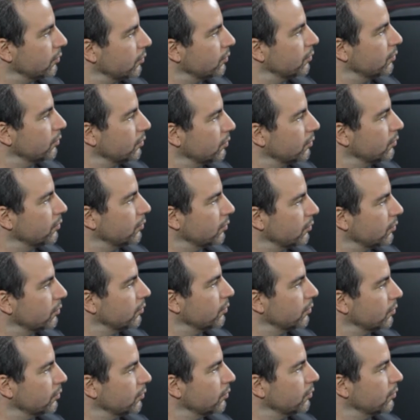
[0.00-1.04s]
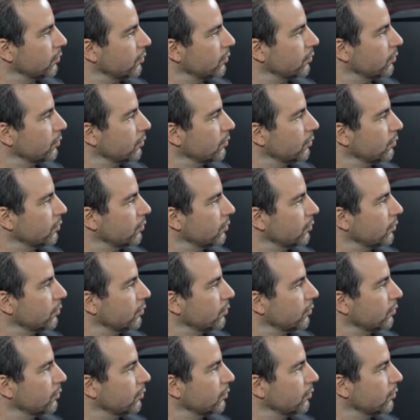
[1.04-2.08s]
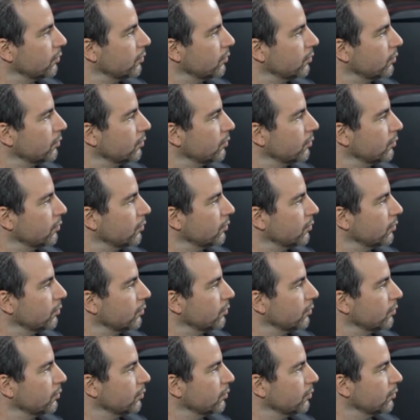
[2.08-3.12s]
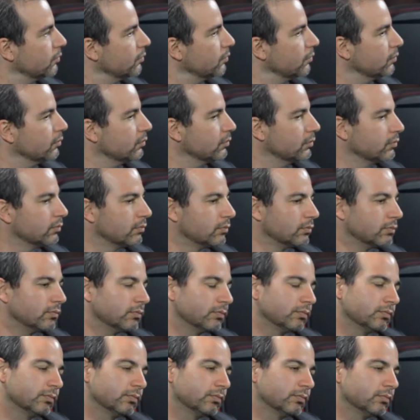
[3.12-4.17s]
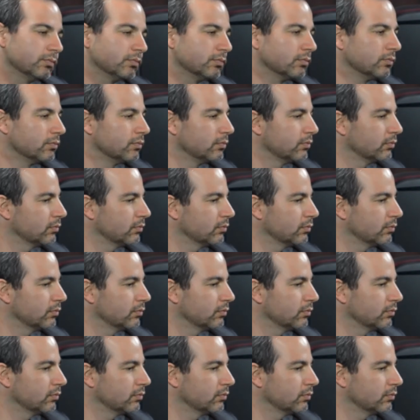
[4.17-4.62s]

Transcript: (silent)